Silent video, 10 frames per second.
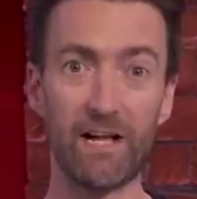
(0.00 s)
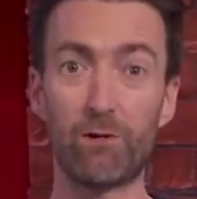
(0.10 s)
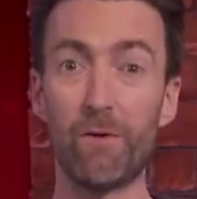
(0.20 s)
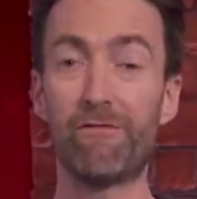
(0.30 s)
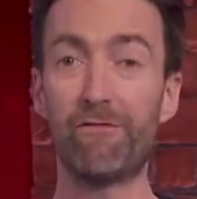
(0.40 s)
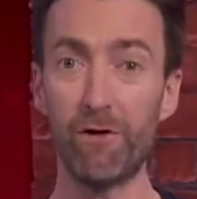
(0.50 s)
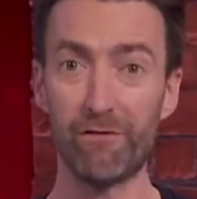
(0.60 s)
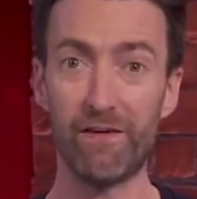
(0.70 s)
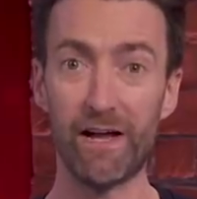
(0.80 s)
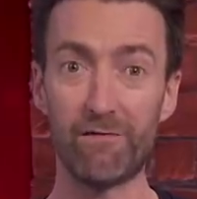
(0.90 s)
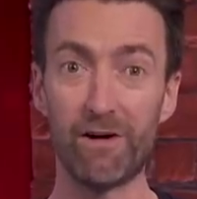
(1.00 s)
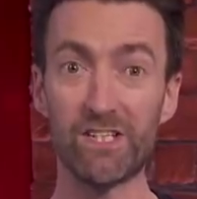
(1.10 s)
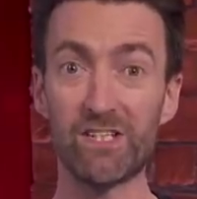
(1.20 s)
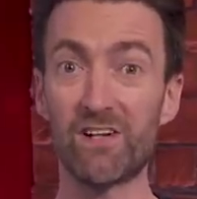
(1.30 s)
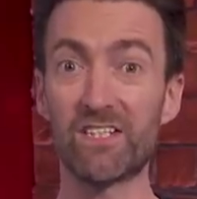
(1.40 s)
a group full of
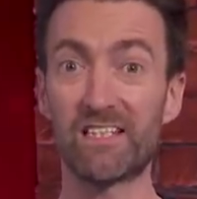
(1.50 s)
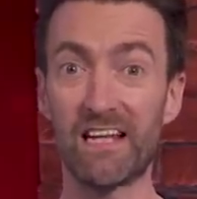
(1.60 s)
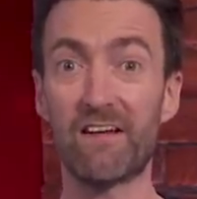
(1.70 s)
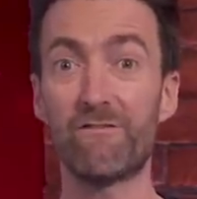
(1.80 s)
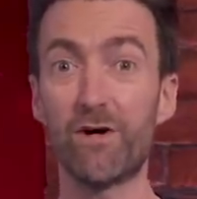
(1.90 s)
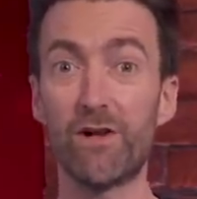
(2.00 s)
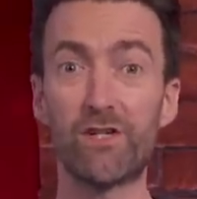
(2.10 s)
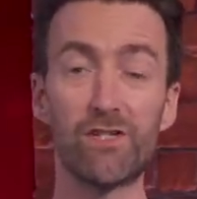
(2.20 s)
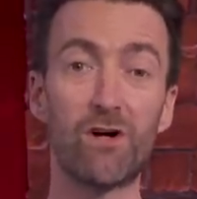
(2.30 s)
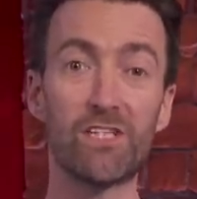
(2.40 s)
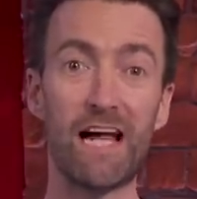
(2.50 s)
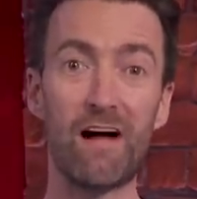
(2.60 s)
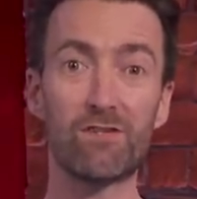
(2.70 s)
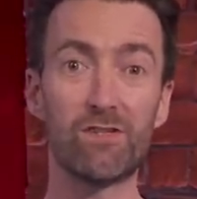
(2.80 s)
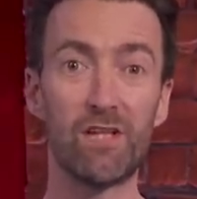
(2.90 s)
favourites started to take further chunks
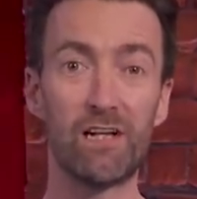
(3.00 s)
out of the